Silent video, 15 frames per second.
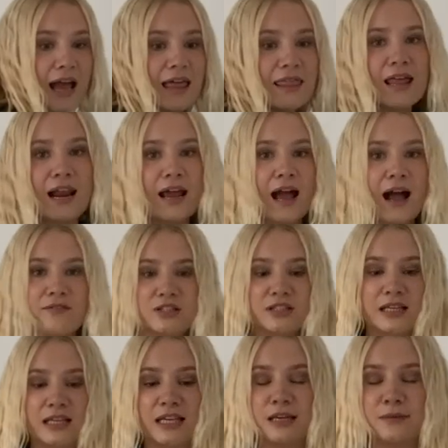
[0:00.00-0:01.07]
and then I have to
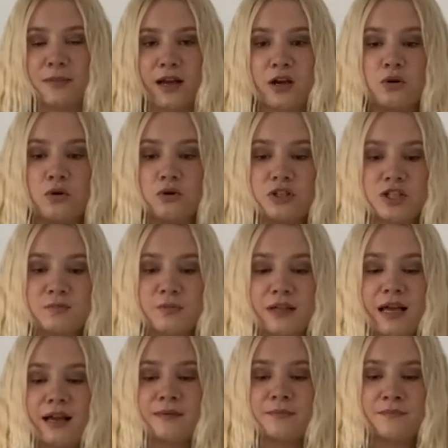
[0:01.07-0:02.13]
like keep my cool and just be
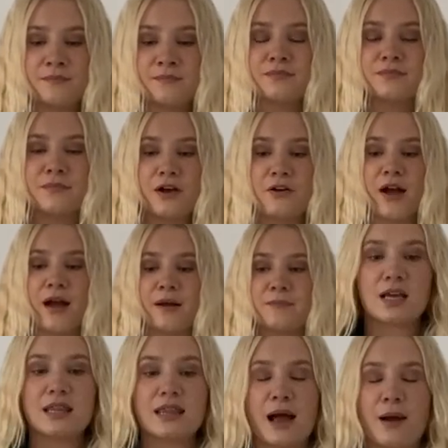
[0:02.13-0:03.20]
like, okay.
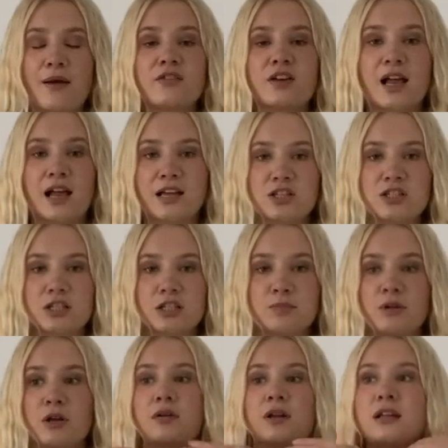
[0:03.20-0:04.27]
And now I feel like I can just
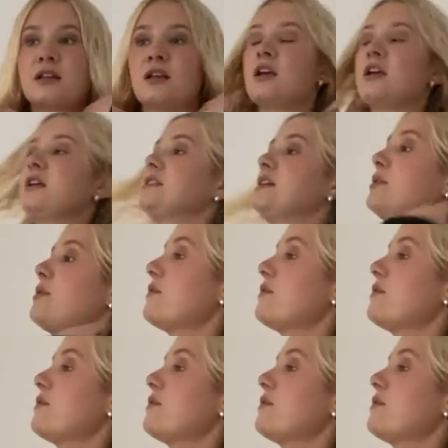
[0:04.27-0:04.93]
explode and tell you